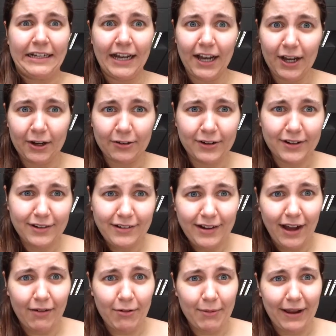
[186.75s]
Uh-oh,
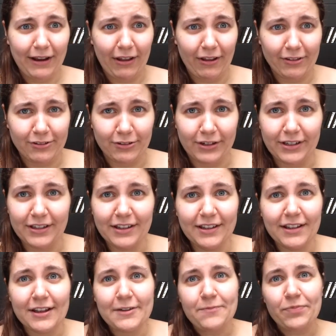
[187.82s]
I'm a bad law student.
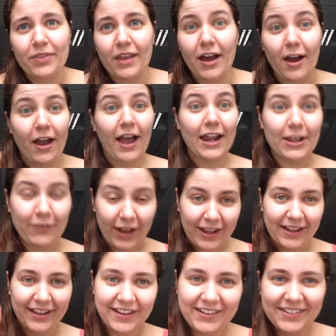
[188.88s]
Uh,
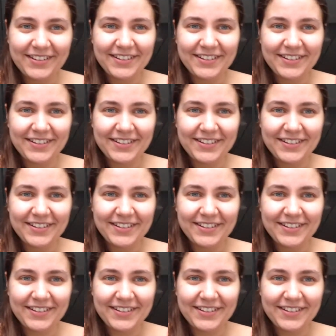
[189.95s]
anyway.